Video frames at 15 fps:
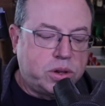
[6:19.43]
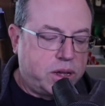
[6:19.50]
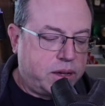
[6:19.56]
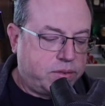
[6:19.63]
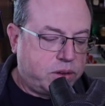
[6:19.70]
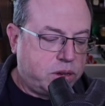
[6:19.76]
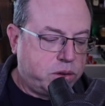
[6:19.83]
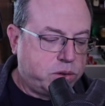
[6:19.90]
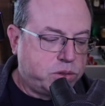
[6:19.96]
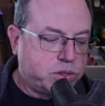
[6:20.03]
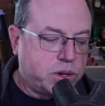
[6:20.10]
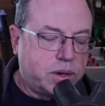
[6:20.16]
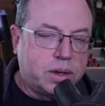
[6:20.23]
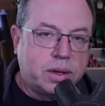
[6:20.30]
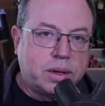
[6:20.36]
You have to use
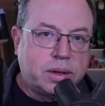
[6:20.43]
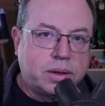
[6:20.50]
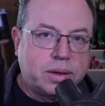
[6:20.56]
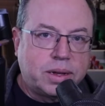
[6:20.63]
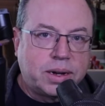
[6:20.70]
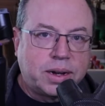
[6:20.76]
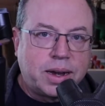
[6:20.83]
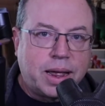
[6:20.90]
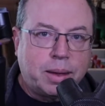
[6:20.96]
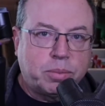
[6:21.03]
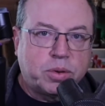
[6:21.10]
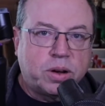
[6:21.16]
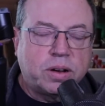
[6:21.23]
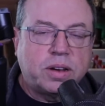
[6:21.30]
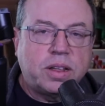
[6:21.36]
an
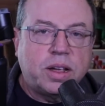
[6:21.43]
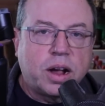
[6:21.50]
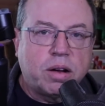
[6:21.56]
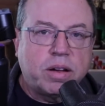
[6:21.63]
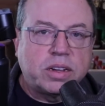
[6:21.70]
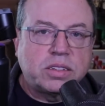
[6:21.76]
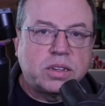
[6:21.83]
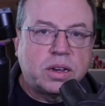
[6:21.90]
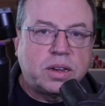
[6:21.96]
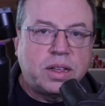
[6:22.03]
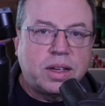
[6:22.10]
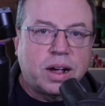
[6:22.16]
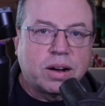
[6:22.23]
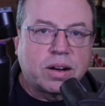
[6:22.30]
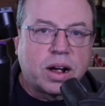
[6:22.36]
adapter, a TRS to
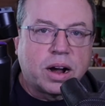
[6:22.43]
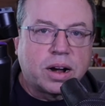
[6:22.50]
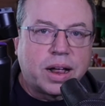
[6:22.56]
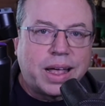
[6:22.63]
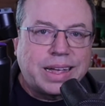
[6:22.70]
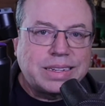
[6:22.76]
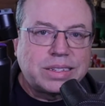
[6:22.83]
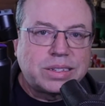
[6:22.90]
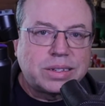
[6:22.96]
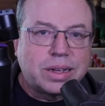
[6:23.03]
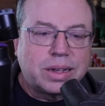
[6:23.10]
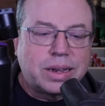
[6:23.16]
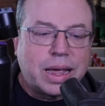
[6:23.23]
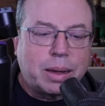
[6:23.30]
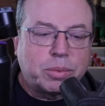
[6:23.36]
TRRS
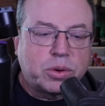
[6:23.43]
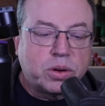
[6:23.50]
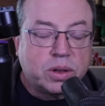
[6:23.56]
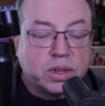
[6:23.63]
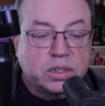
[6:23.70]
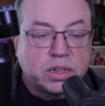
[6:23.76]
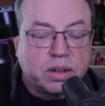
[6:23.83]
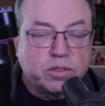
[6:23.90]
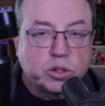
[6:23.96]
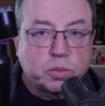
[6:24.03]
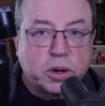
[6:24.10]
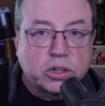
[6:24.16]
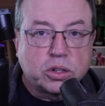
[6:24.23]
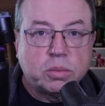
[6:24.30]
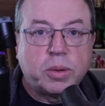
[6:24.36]
adapter, unless you have a
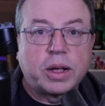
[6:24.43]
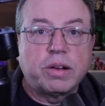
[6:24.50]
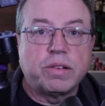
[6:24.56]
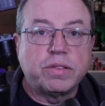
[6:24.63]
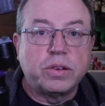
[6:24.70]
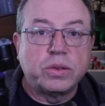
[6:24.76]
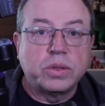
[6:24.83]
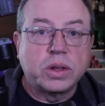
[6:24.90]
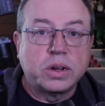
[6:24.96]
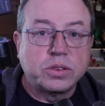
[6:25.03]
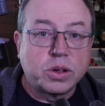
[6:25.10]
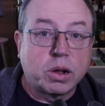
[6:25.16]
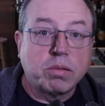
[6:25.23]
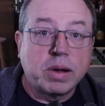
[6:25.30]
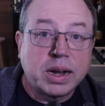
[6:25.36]
special microphone that is
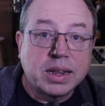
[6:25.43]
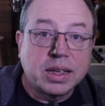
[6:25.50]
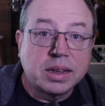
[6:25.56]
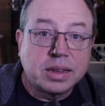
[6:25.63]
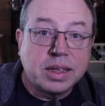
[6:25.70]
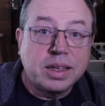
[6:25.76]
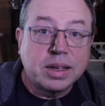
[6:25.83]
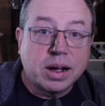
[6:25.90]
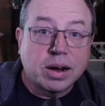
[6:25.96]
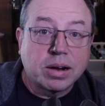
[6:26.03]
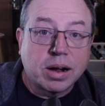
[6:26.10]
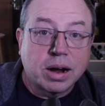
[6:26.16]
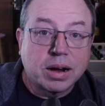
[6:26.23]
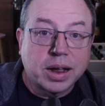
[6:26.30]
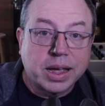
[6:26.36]
already a
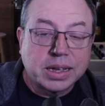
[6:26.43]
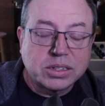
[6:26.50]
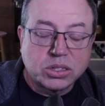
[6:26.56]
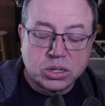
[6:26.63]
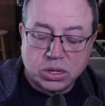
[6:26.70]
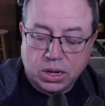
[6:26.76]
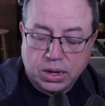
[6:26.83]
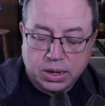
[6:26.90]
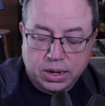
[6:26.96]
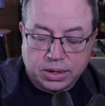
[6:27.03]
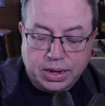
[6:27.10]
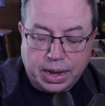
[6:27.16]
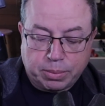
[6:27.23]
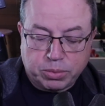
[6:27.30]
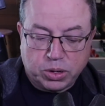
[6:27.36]
TRRS
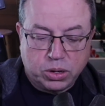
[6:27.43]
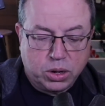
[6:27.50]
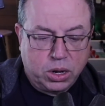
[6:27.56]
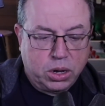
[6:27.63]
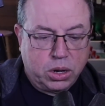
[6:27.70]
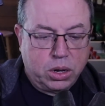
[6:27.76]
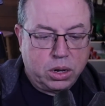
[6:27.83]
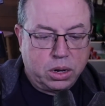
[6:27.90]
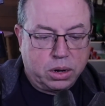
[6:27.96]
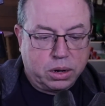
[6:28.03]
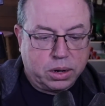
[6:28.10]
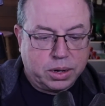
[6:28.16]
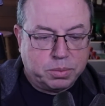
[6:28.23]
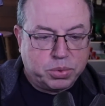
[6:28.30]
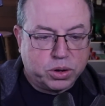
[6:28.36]
adapter
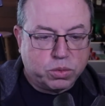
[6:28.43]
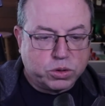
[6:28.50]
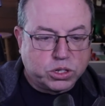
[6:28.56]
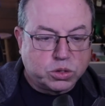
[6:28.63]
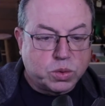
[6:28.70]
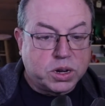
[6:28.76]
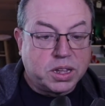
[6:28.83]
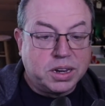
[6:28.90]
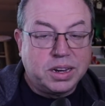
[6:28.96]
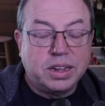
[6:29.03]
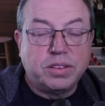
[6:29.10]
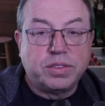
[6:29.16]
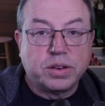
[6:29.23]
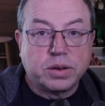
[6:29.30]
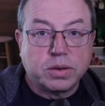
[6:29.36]
or input, which is what you
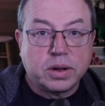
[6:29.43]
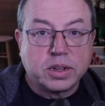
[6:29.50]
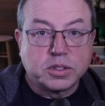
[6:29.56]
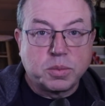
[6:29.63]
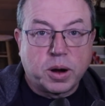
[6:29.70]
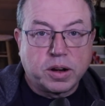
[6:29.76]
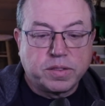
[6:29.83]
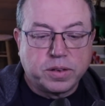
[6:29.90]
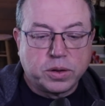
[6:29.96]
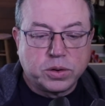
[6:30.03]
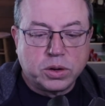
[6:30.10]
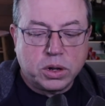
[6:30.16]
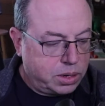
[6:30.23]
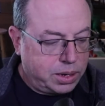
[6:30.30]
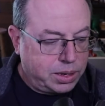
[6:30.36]
need for a
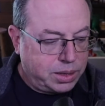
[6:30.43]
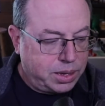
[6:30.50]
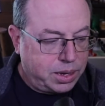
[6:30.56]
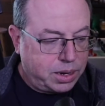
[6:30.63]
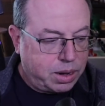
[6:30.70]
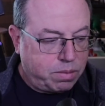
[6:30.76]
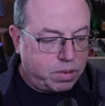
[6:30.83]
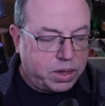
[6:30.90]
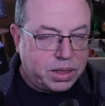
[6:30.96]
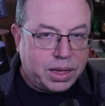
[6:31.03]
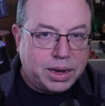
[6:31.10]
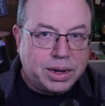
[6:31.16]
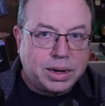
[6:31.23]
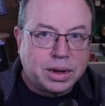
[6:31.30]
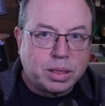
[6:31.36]
smartphone. And then I run
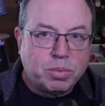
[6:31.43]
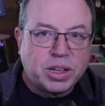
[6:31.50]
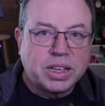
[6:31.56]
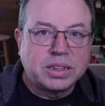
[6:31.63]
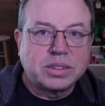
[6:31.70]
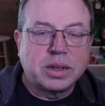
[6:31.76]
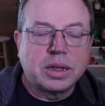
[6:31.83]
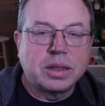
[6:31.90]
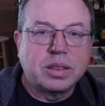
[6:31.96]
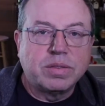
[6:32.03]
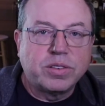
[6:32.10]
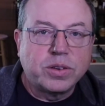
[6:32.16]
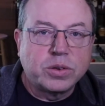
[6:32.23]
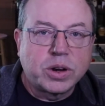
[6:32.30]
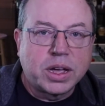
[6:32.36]
that in, because the
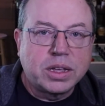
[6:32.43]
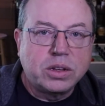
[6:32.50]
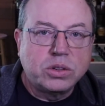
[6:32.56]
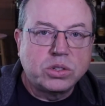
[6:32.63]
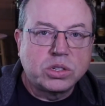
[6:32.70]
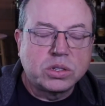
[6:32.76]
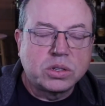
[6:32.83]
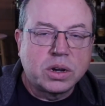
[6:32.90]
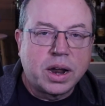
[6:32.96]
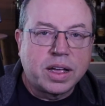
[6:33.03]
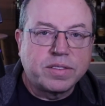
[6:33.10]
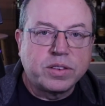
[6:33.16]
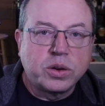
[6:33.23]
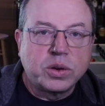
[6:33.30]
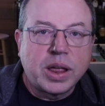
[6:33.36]
phone I use is an
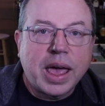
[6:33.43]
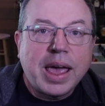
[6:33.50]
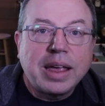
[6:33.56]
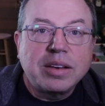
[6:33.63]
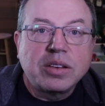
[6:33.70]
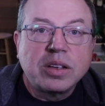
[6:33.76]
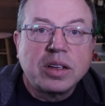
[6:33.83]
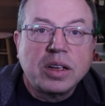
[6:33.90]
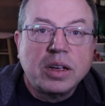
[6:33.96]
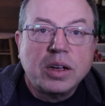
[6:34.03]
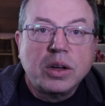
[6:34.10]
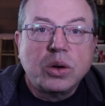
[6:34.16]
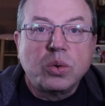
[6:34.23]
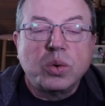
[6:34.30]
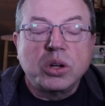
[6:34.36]
iPhone 8,
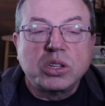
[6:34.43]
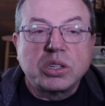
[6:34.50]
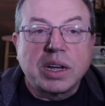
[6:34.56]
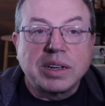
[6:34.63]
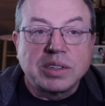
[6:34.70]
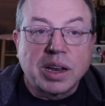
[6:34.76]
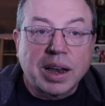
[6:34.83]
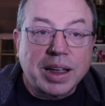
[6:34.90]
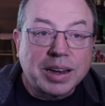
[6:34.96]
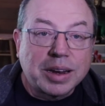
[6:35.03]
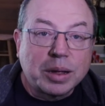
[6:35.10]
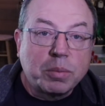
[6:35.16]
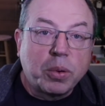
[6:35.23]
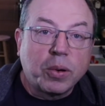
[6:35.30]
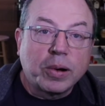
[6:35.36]
which has a
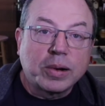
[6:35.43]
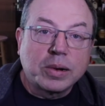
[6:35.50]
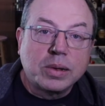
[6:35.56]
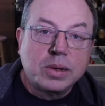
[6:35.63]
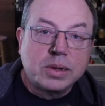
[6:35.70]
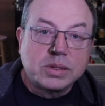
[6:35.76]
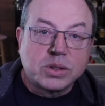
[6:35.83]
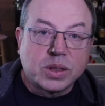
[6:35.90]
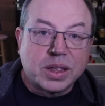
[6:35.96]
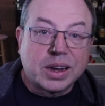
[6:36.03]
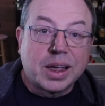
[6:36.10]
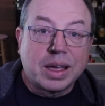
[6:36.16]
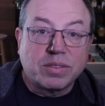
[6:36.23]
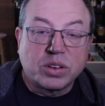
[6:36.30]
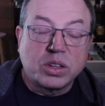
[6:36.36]
lightning port. So then
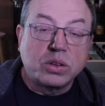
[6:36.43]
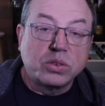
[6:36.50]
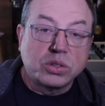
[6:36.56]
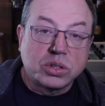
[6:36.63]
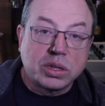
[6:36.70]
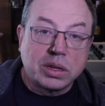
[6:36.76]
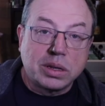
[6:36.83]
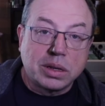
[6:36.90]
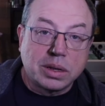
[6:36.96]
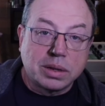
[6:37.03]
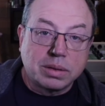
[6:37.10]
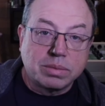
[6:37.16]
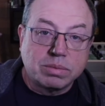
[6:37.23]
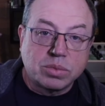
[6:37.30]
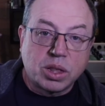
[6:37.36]
I have to use
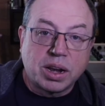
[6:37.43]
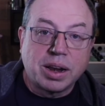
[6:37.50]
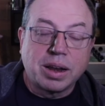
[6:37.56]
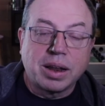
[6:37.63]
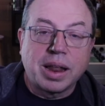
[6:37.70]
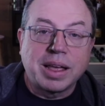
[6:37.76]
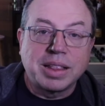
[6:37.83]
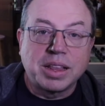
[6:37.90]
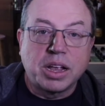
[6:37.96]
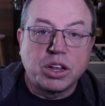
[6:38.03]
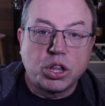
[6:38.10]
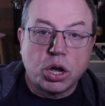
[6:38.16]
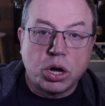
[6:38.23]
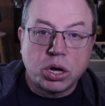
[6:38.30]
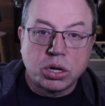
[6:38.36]
the little
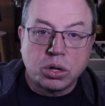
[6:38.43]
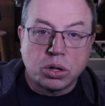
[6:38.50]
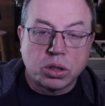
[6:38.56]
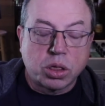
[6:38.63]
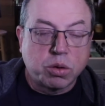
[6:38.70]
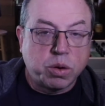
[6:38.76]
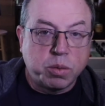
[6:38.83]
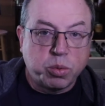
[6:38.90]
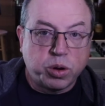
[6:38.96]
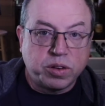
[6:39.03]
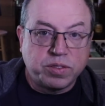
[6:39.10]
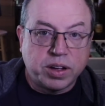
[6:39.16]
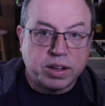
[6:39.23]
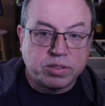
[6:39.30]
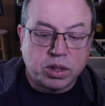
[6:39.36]
lightning dongle, the
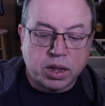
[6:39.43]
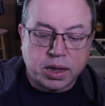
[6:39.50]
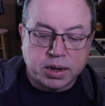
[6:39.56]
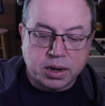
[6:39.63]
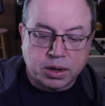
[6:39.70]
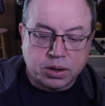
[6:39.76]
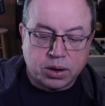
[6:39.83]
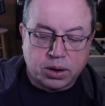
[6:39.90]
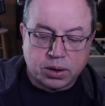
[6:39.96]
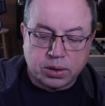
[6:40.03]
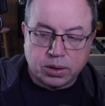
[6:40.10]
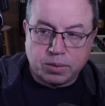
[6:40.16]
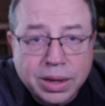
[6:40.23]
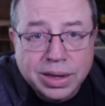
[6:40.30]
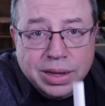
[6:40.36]
3.5 to lightning
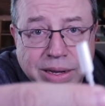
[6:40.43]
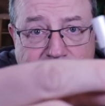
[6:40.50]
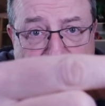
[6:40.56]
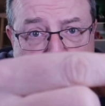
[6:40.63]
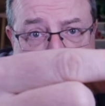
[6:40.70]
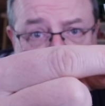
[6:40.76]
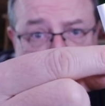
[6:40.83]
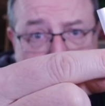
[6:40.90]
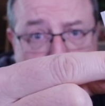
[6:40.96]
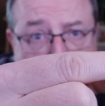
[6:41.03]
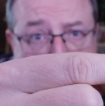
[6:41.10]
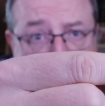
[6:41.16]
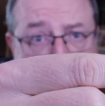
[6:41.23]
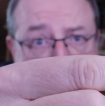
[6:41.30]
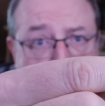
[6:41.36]
dongle. It's that little
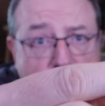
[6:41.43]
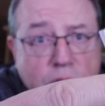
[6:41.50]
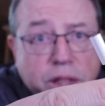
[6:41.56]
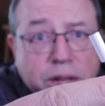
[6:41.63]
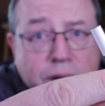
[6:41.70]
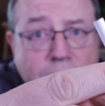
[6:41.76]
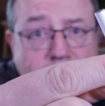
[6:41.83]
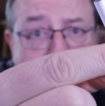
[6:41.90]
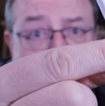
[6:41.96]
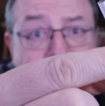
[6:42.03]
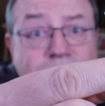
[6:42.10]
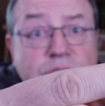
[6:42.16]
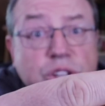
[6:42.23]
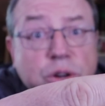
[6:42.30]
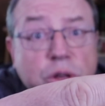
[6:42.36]
dongle there.
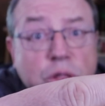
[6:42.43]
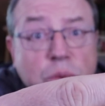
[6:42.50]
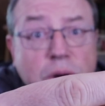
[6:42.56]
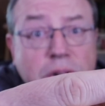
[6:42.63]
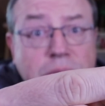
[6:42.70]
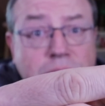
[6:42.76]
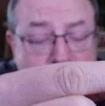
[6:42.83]
You know the one.